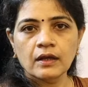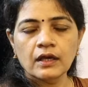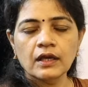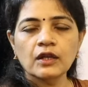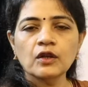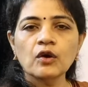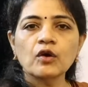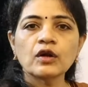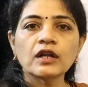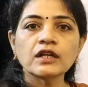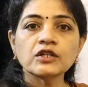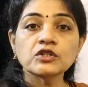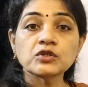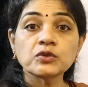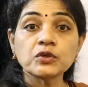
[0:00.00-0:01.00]
in order
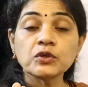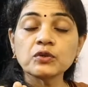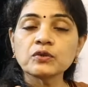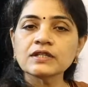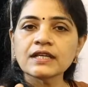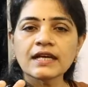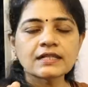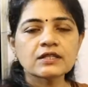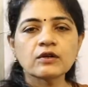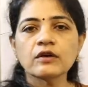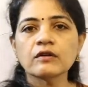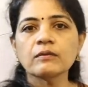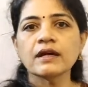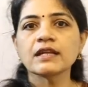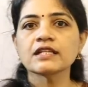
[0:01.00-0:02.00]
to use a
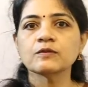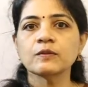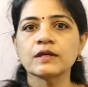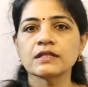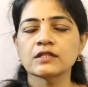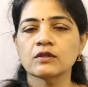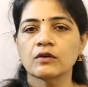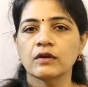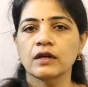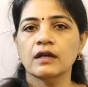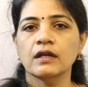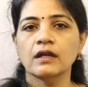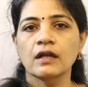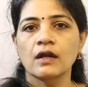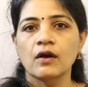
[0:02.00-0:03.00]
square minus b
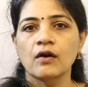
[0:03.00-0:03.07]
square,